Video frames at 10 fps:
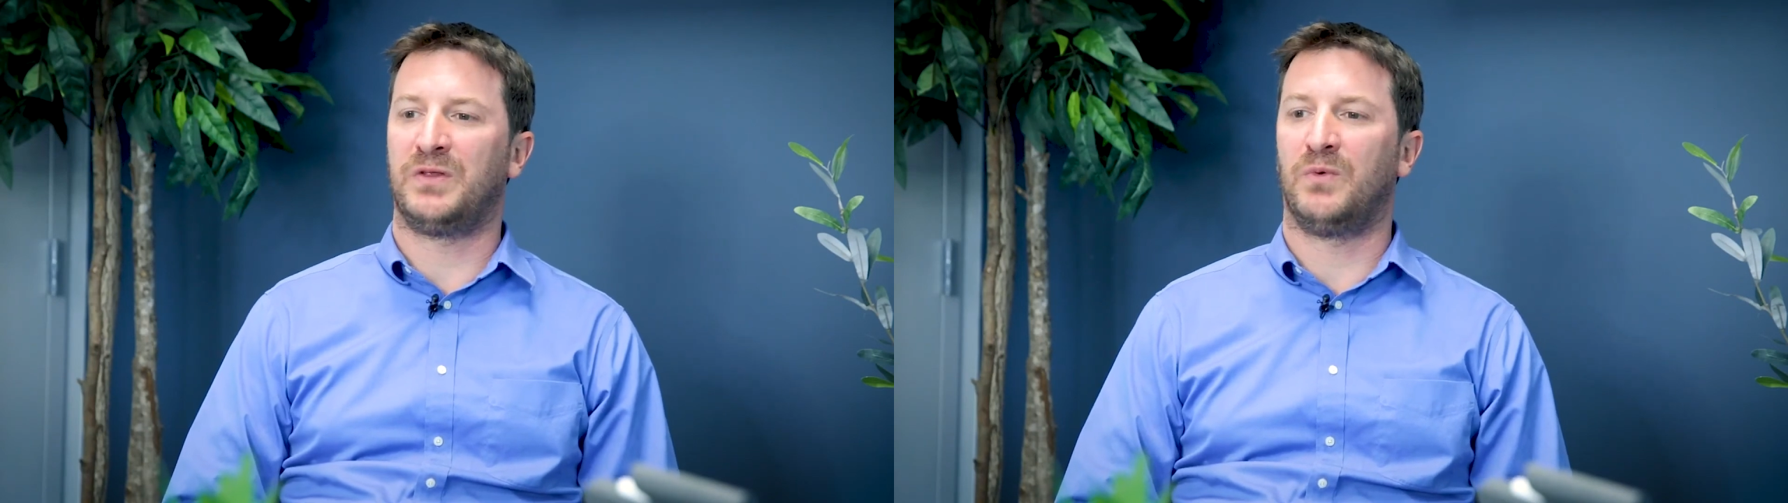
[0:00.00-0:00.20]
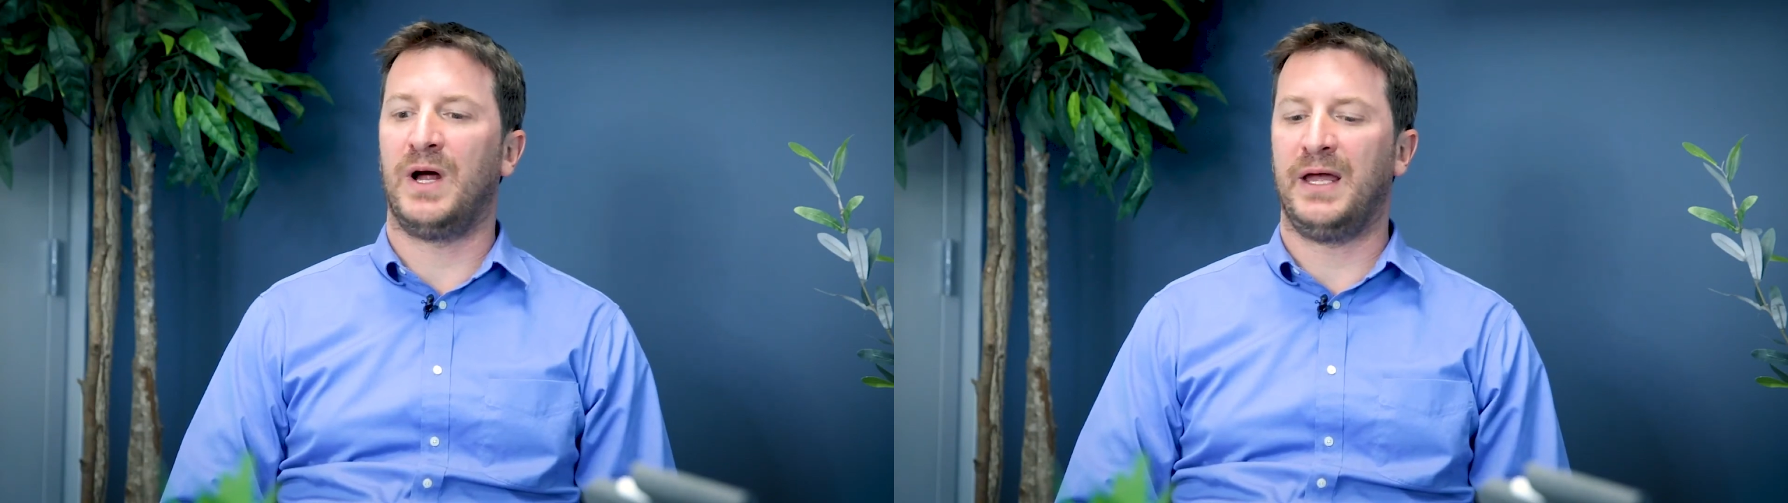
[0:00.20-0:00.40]

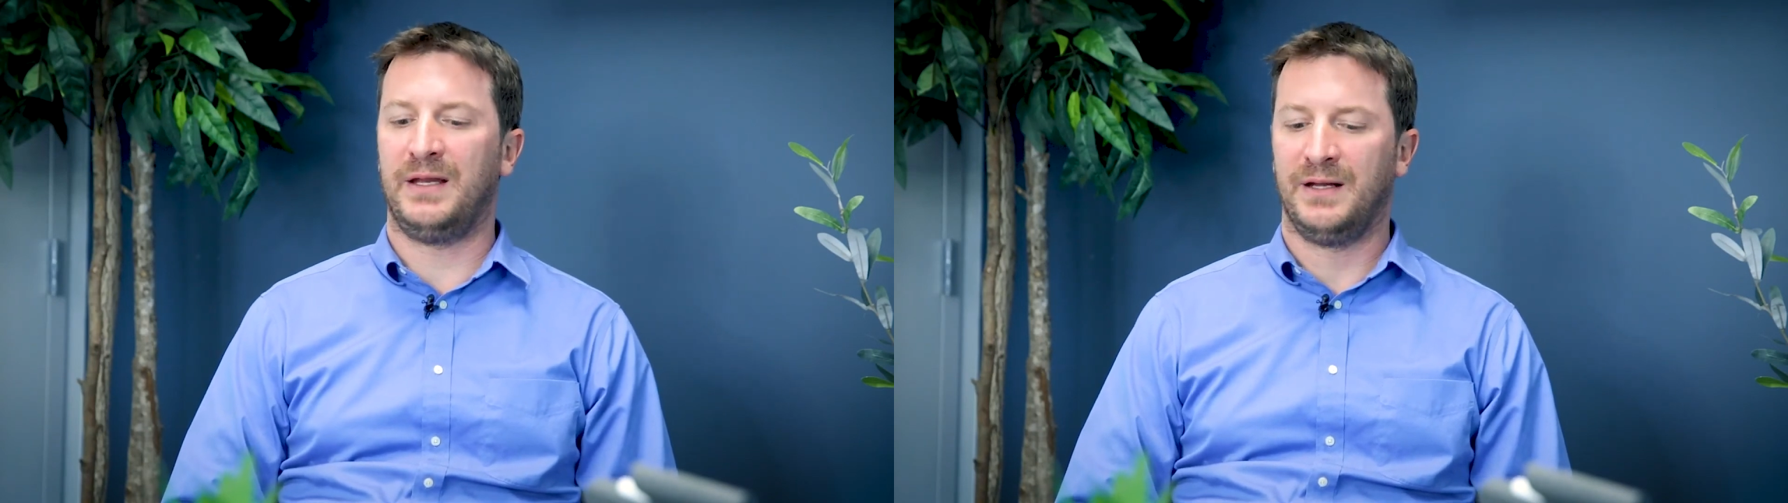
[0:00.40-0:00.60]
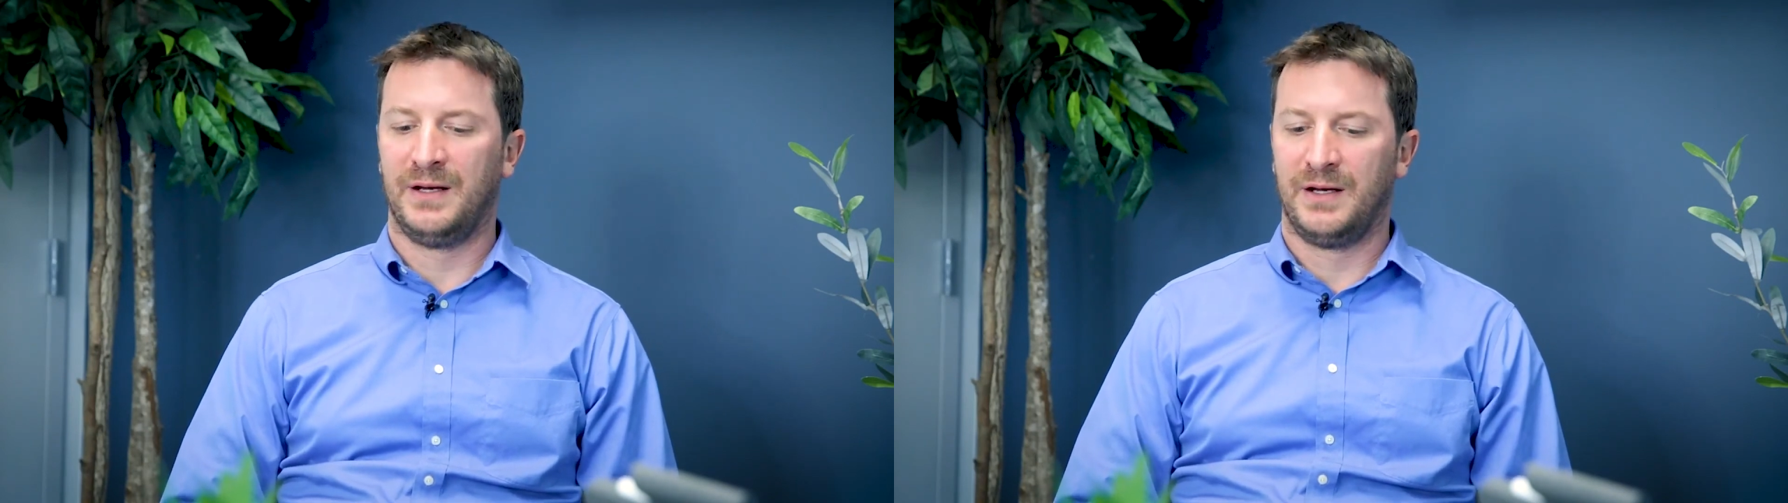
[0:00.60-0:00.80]
right
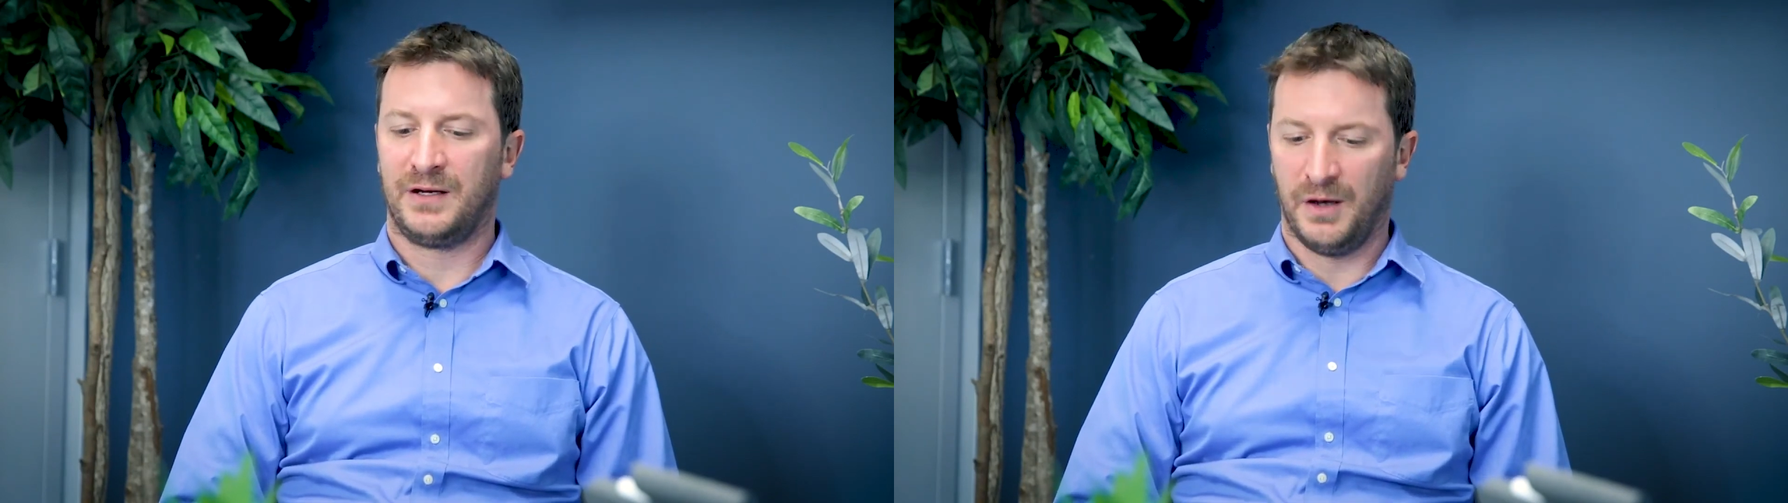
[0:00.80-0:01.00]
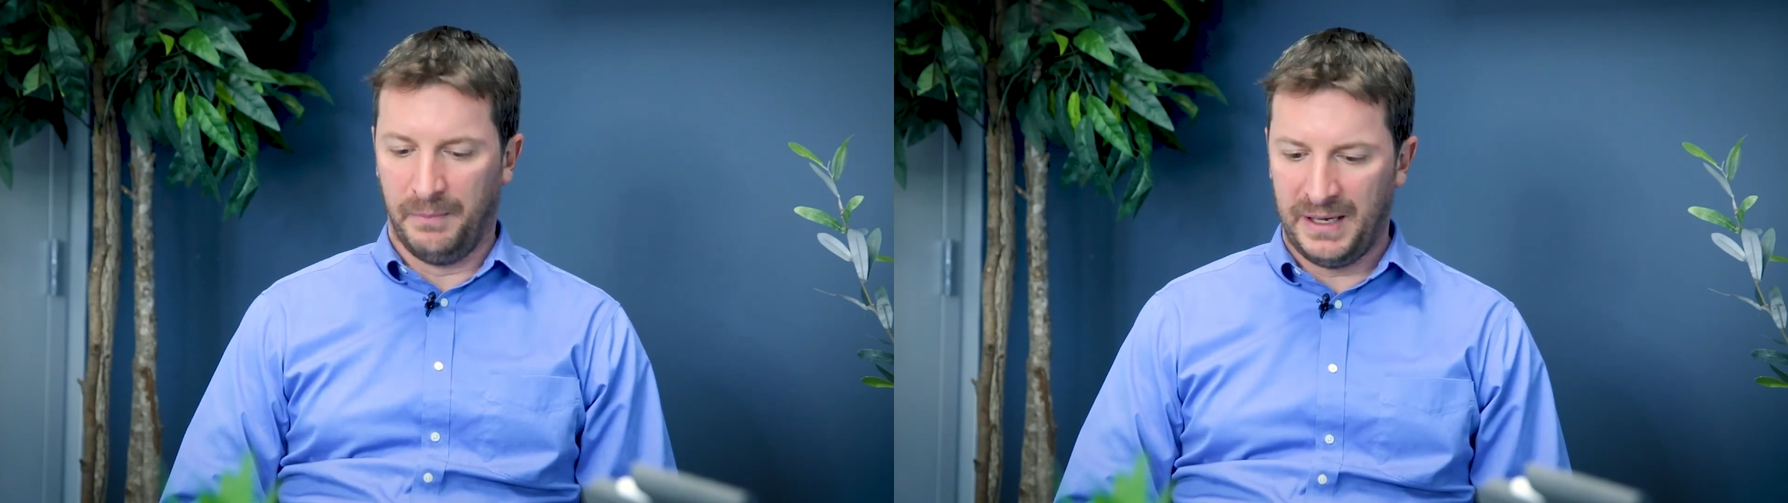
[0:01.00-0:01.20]

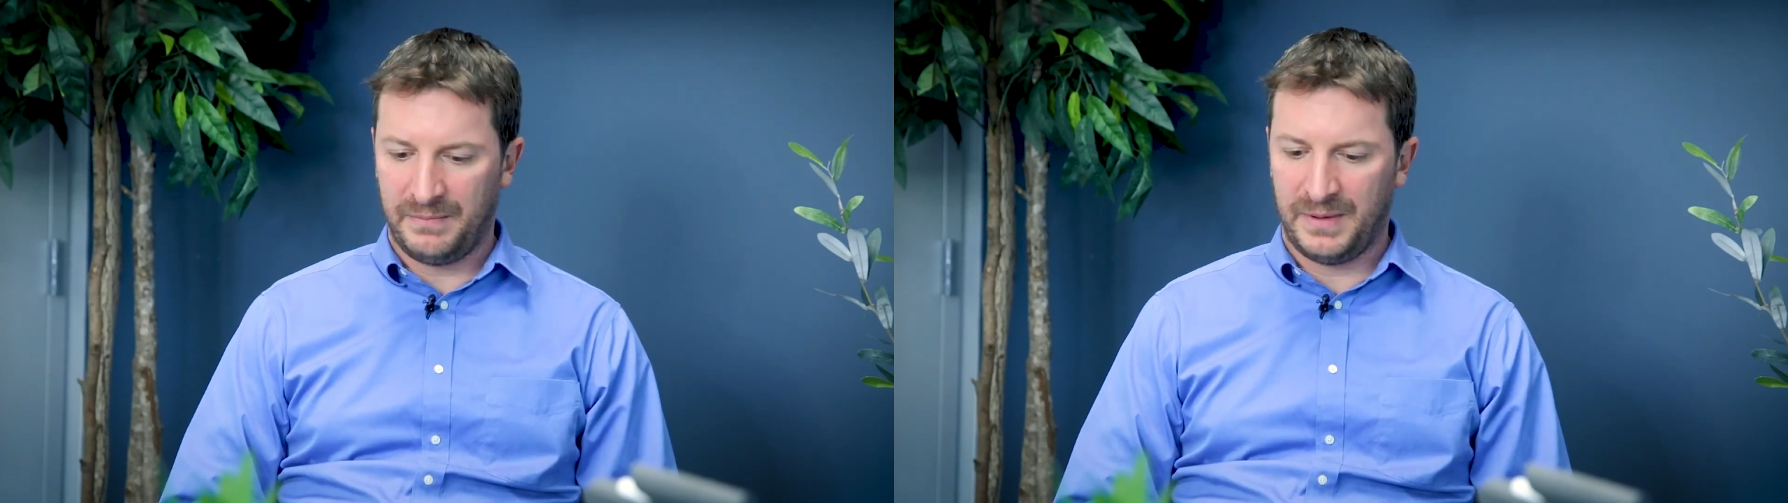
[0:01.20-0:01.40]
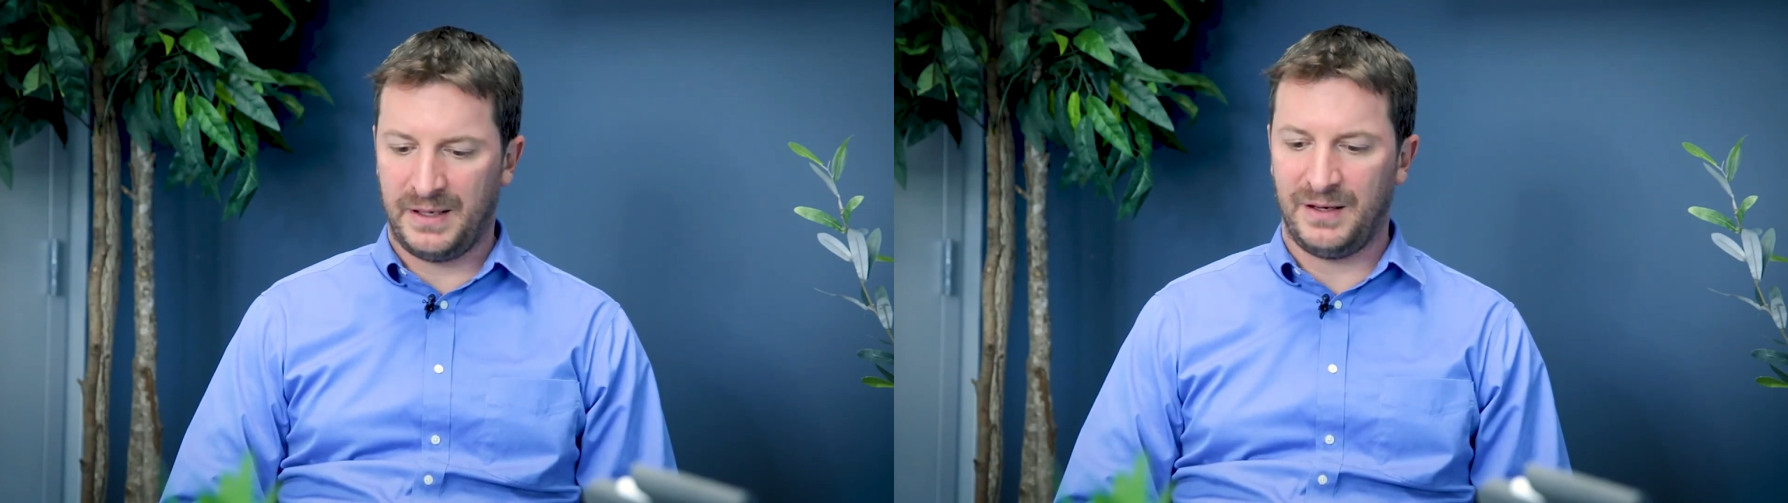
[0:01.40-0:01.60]

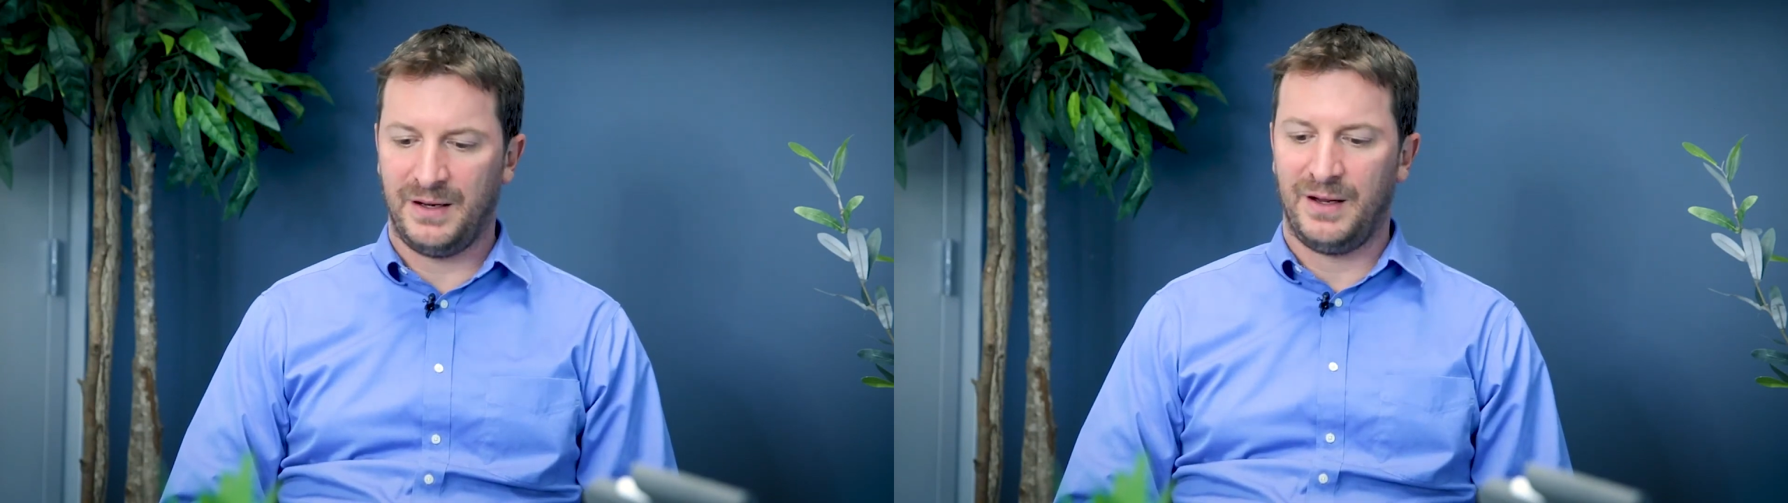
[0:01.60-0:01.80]
commitment